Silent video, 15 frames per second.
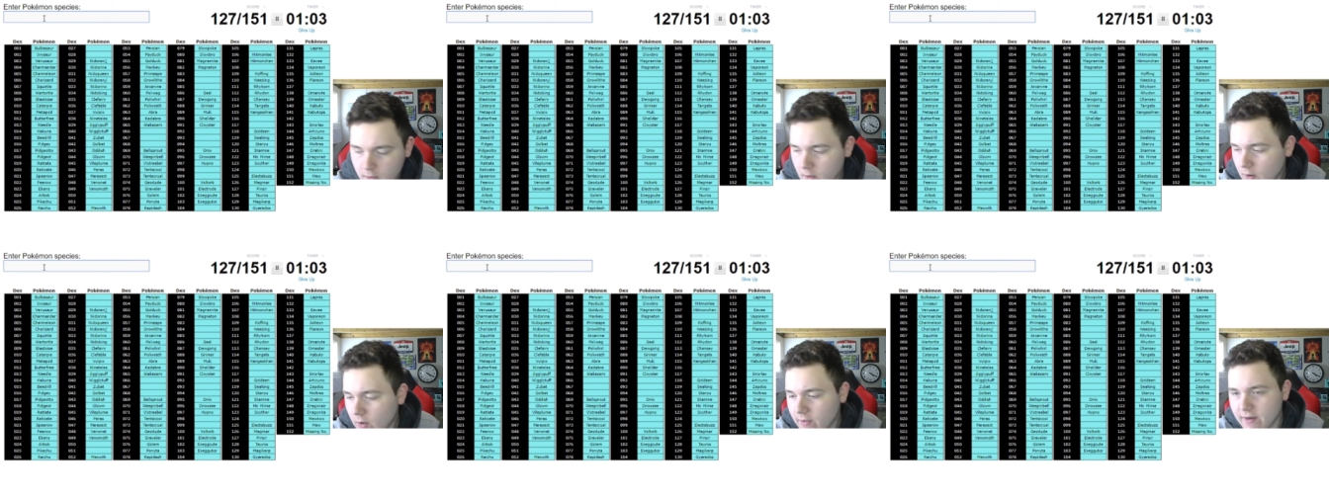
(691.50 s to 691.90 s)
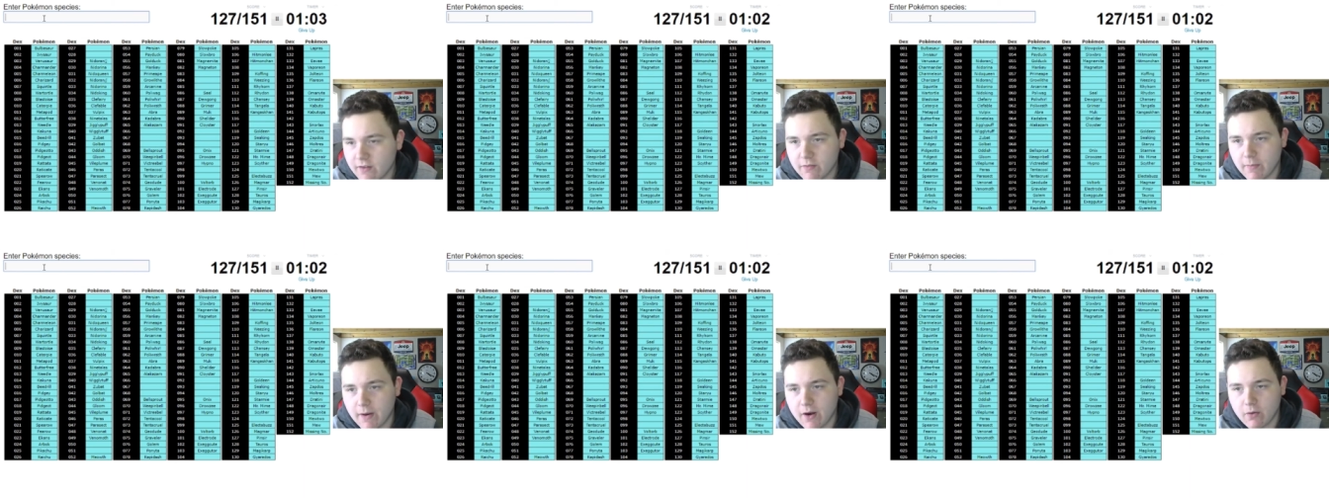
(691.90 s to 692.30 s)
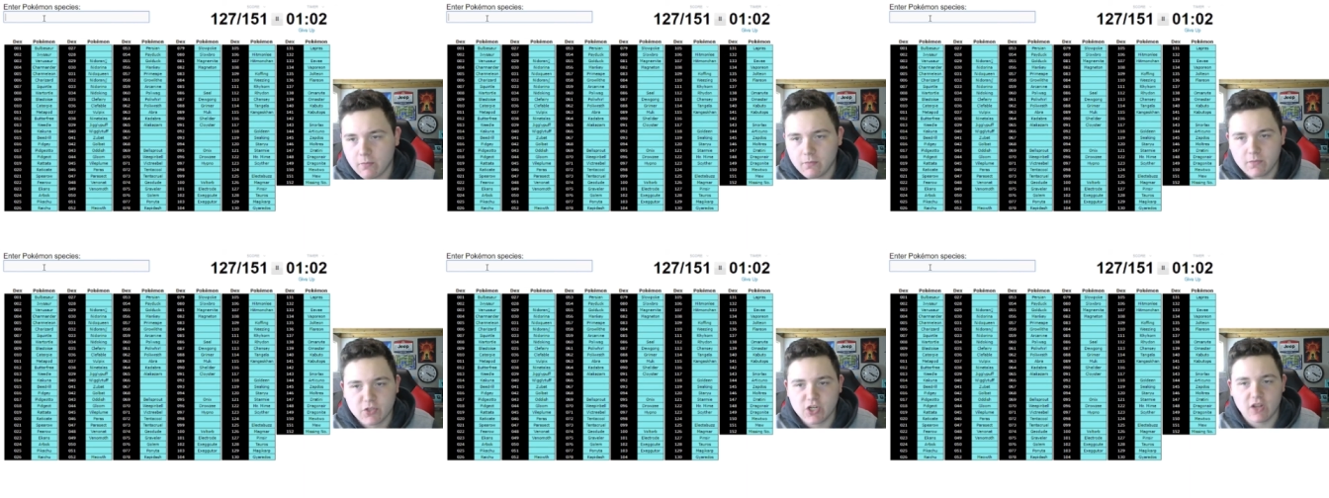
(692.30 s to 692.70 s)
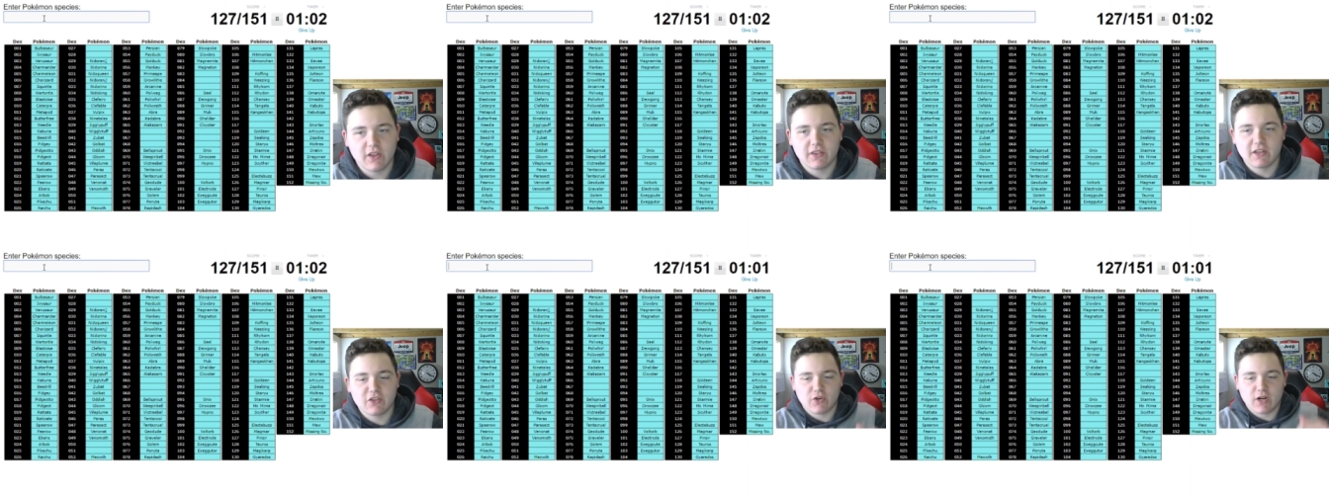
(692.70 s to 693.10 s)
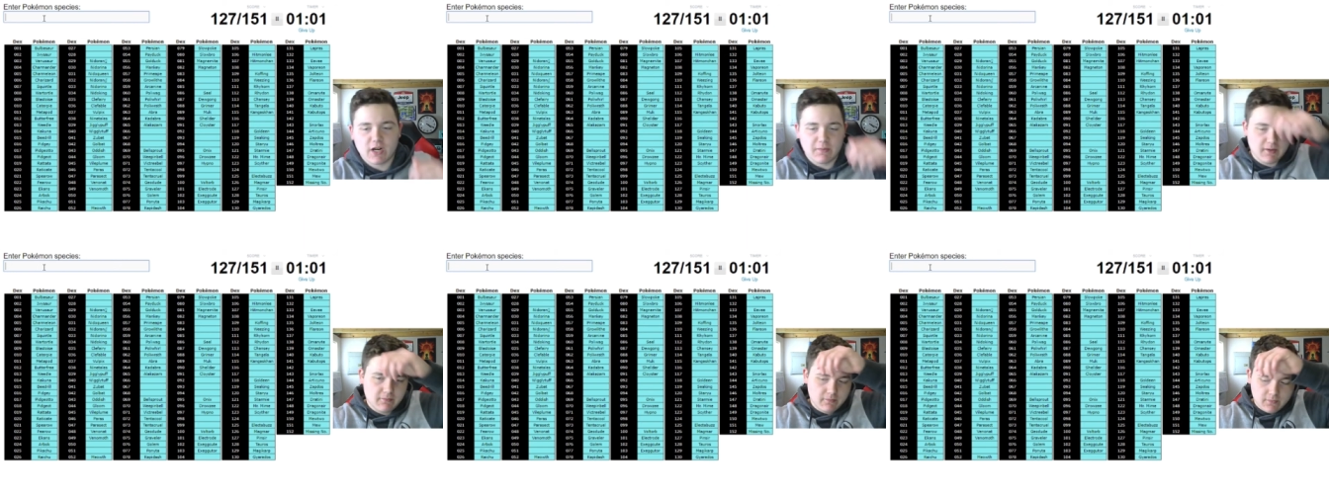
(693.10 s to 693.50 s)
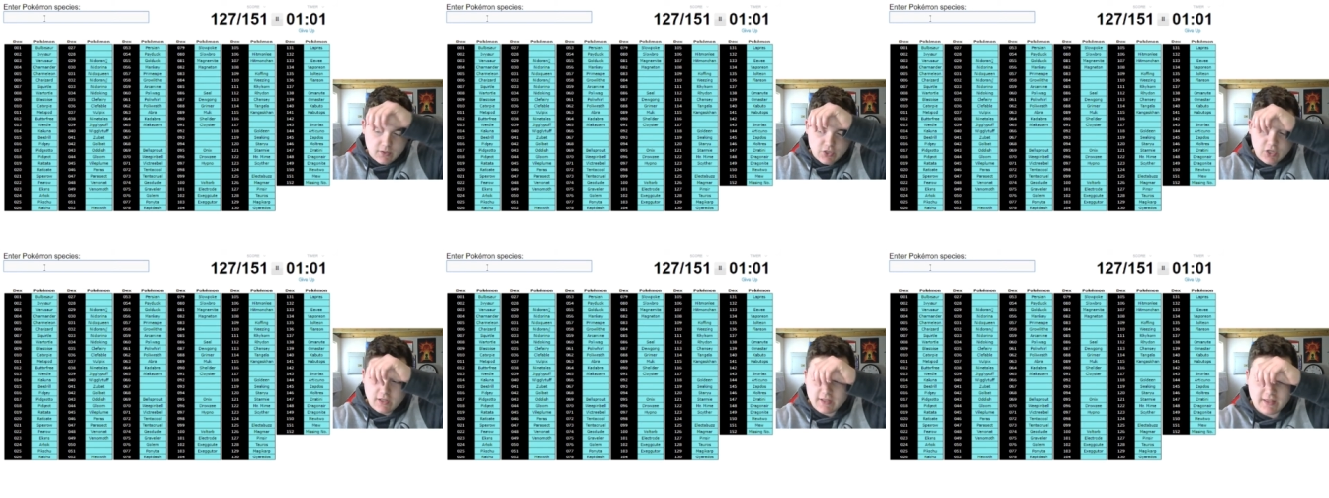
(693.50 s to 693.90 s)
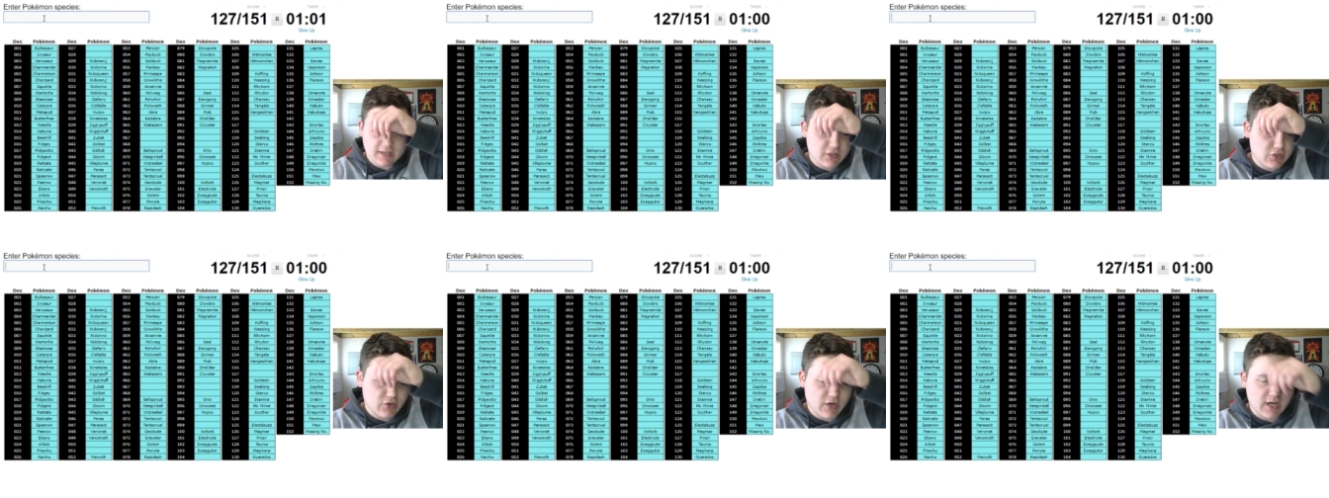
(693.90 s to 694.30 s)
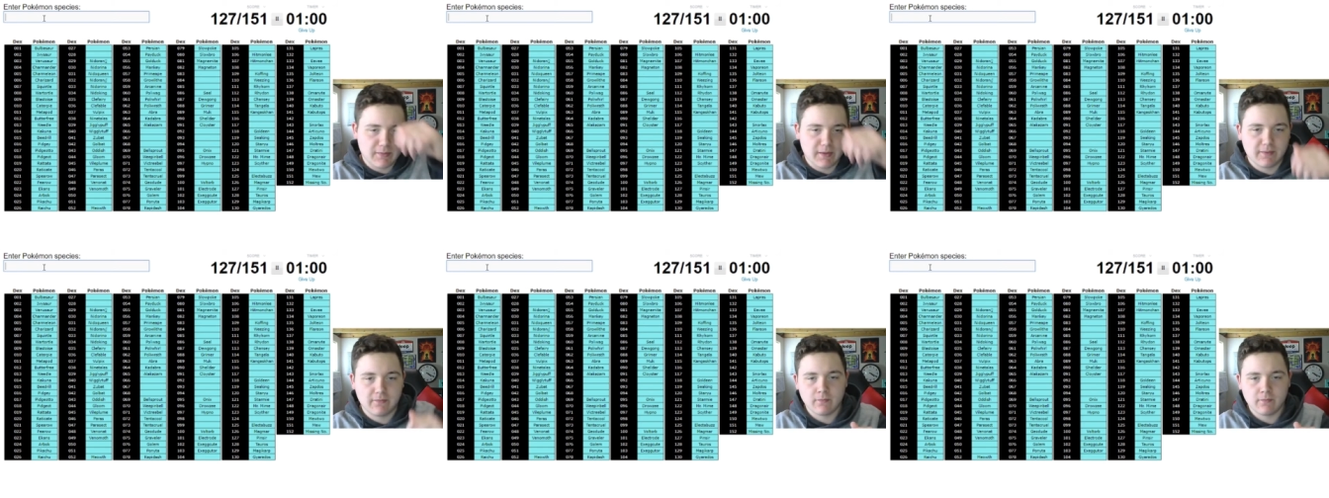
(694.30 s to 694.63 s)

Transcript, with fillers: Alright, that doesn't matter. Shouldn't let that distract me. Shouldn't let that distract me.